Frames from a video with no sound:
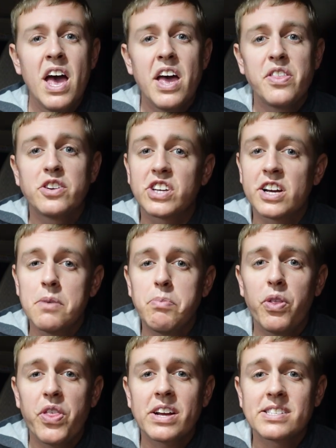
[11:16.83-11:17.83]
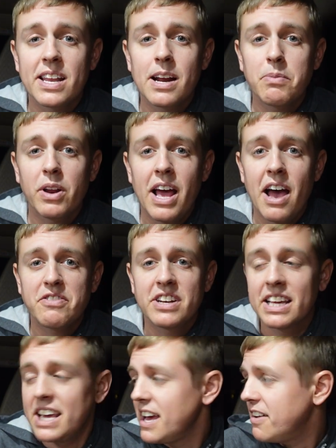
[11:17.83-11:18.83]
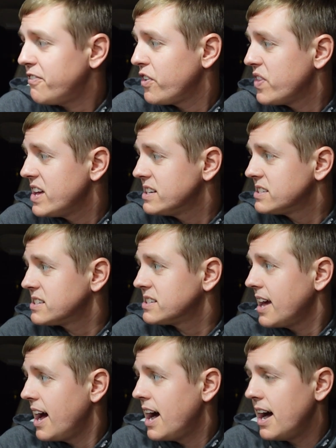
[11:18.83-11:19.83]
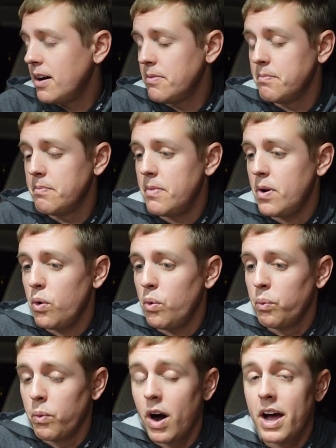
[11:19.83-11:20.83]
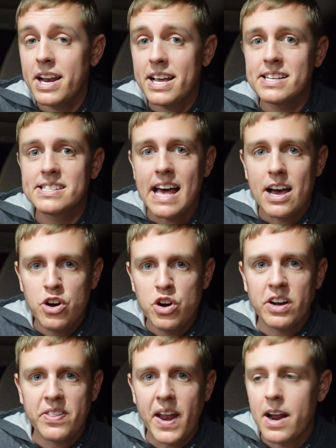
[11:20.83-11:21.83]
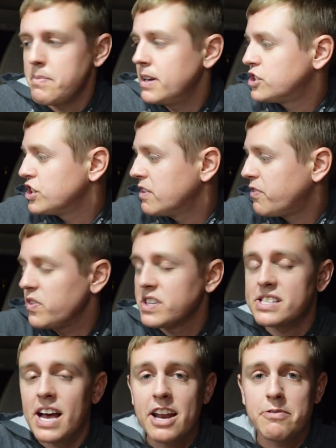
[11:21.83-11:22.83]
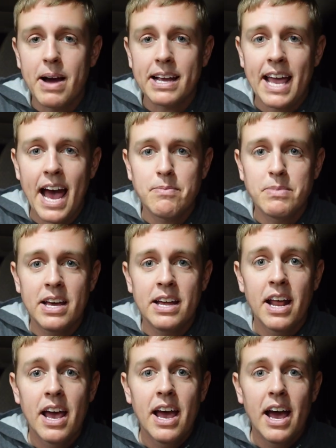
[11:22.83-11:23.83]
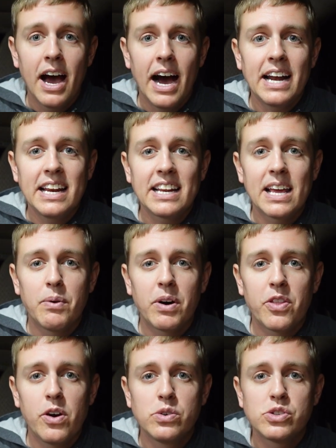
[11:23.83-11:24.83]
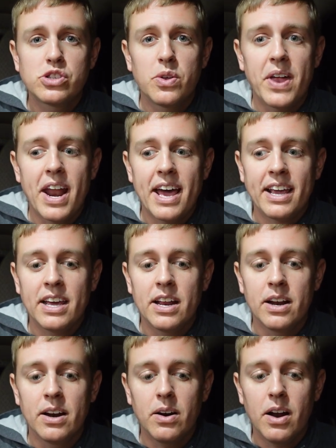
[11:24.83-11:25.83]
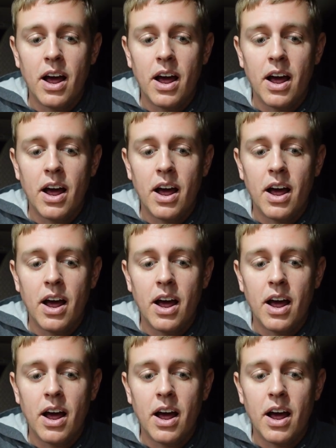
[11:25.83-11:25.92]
There's a couple things that I'm gonna have to get for this. One is that hook that I mentioned for the side of my cabinet. I need to get one of those so that I can